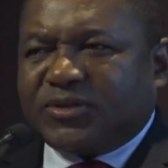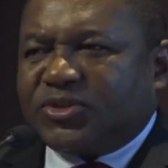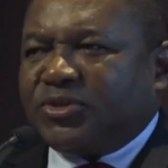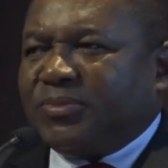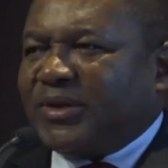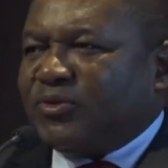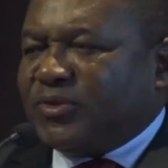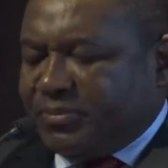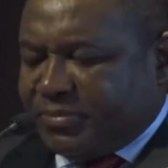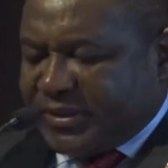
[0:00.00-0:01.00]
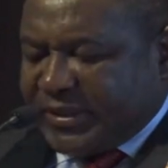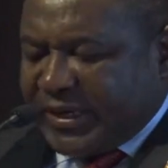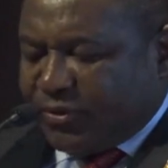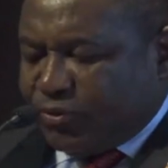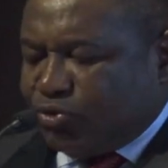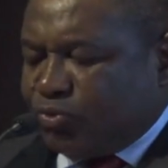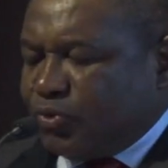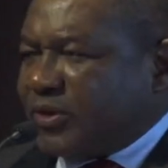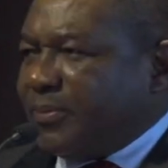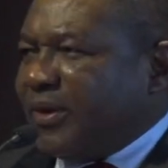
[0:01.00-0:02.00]
estimados empresários
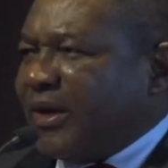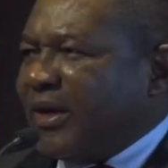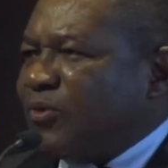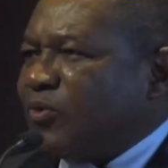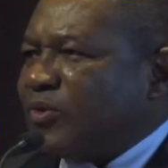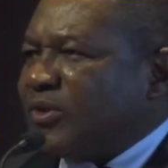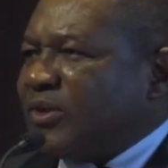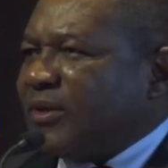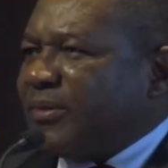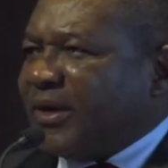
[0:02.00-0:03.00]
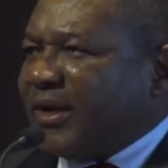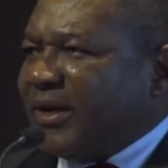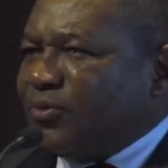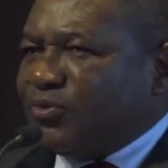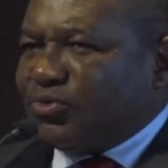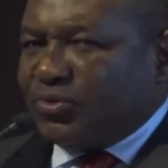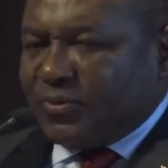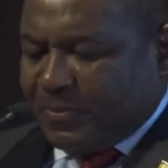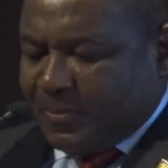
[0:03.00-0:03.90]
moçambicanos e americanos,